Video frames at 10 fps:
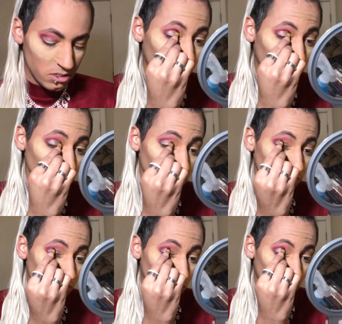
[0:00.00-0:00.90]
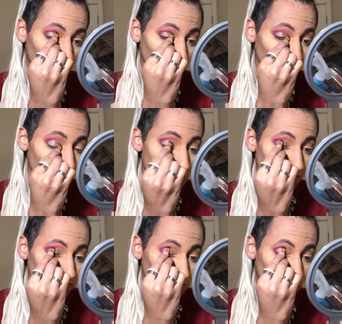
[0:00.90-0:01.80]
If you're somebody who's looking for
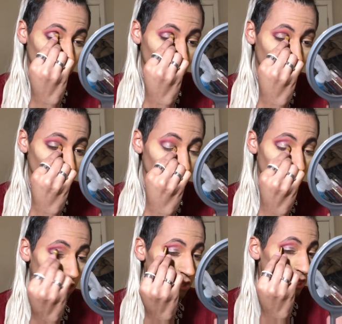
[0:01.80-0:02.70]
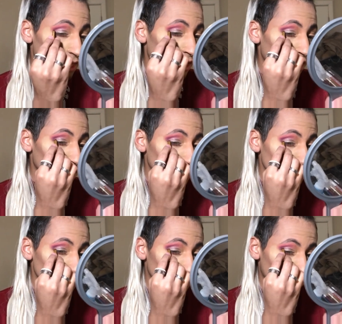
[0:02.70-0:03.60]
palettes and you don't have a lot, this
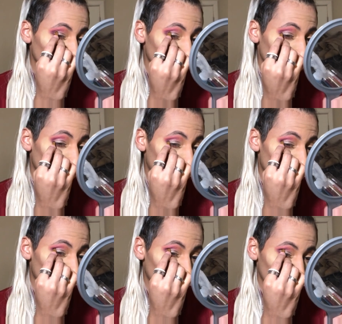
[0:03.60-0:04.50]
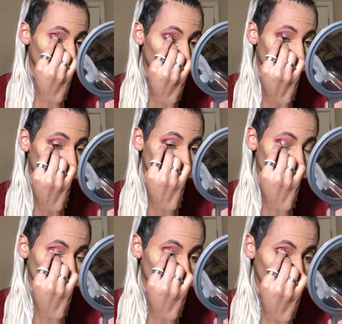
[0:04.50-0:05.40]
is definitely well worth the
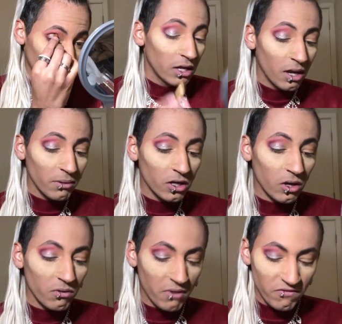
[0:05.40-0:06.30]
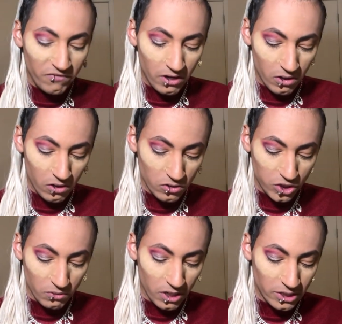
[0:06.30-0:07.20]
investment. Now I'm gonna go with my finger usually.
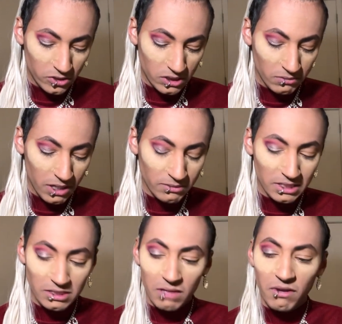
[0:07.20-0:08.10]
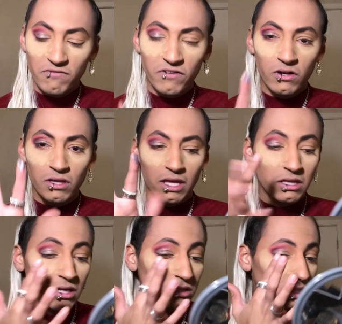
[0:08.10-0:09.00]
What I do sometimes is I'll take my finger like
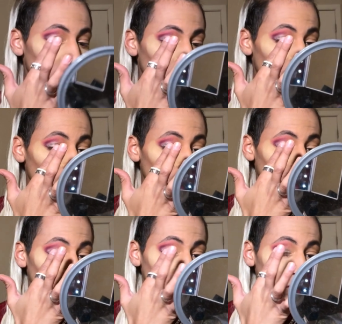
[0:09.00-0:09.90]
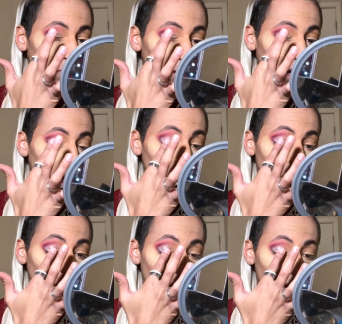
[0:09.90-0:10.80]
this and I'll just apply on
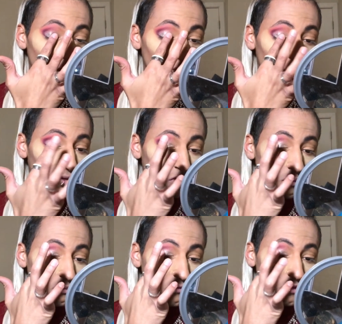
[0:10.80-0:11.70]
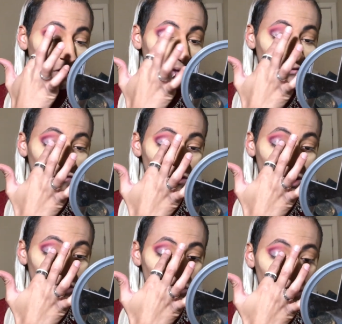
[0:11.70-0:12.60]
top, because sometimes I feel like my finger
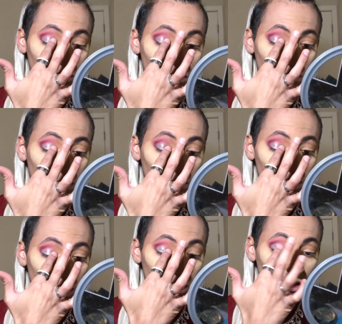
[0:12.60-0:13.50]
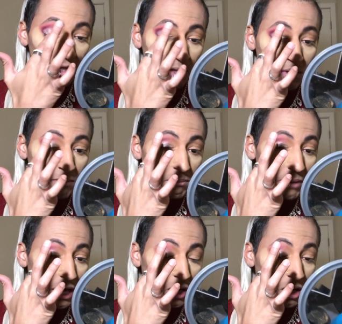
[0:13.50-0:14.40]
actually gets the pigment down a little bit
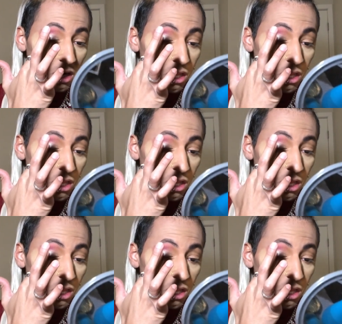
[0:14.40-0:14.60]
better.